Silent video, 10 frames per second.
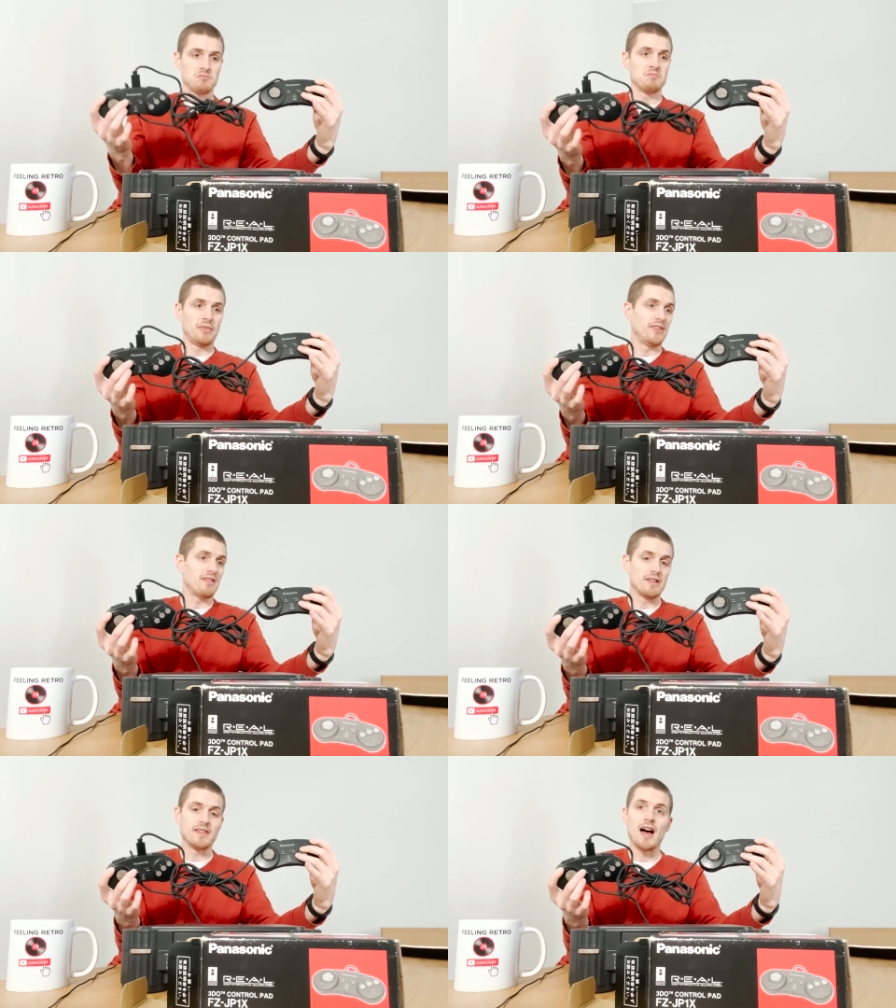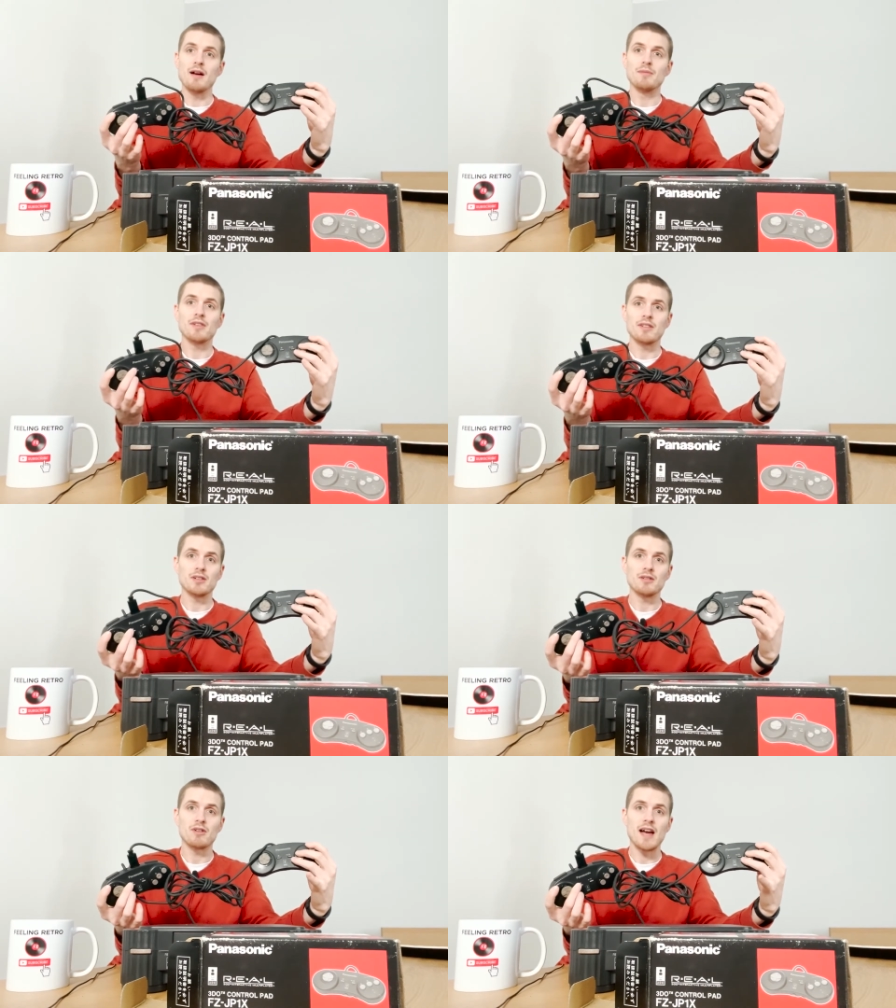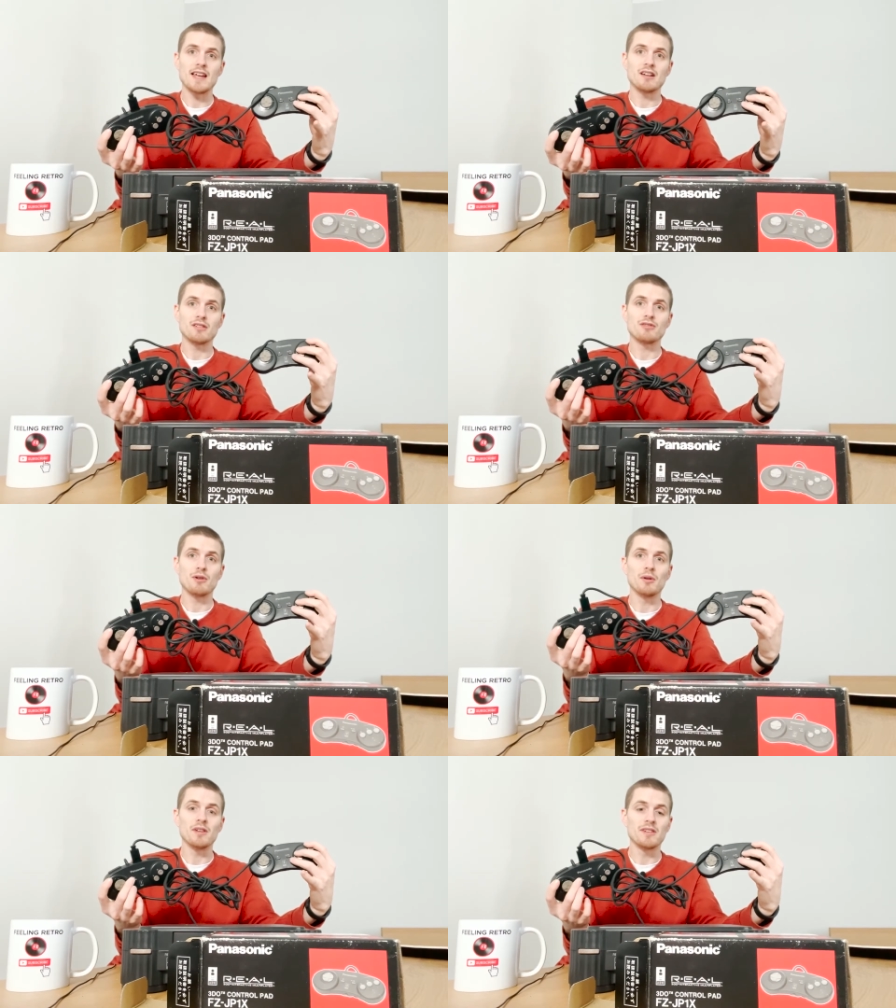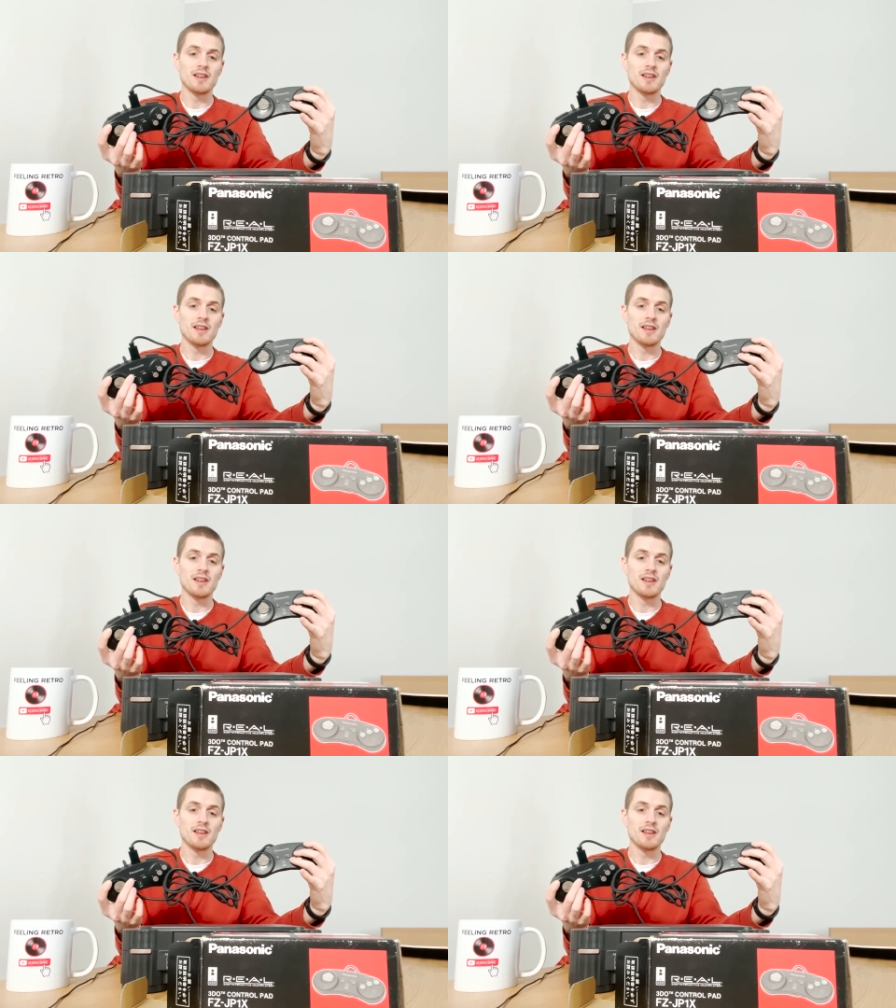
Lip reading: 7 times until you've got 8 controllers.